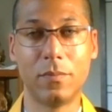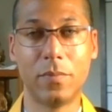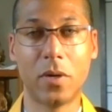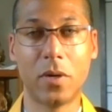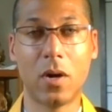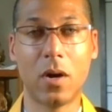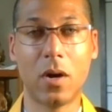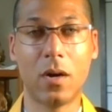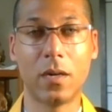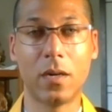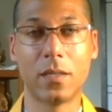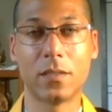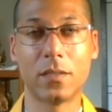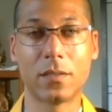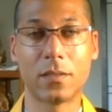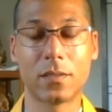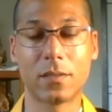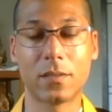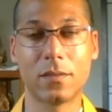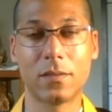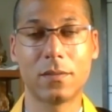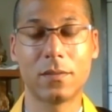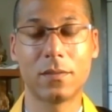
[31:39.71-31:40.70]

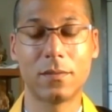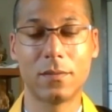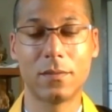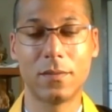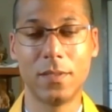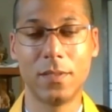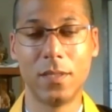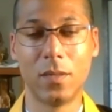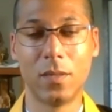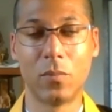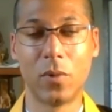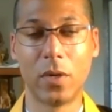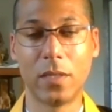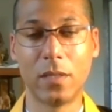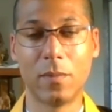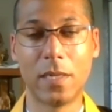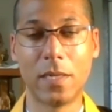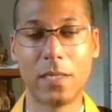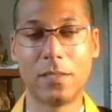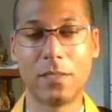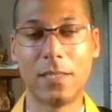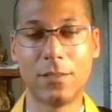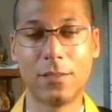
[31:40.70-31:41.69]
pause, bring the
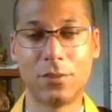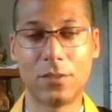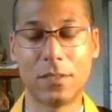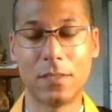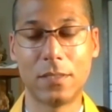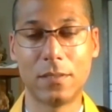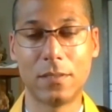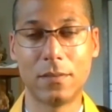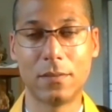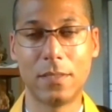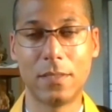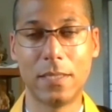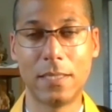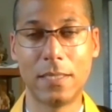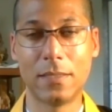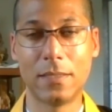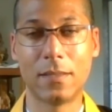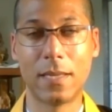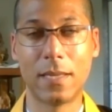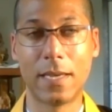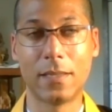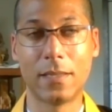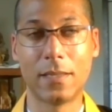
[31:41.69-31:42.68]
meditation into
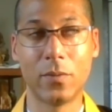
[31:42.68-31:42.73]
that?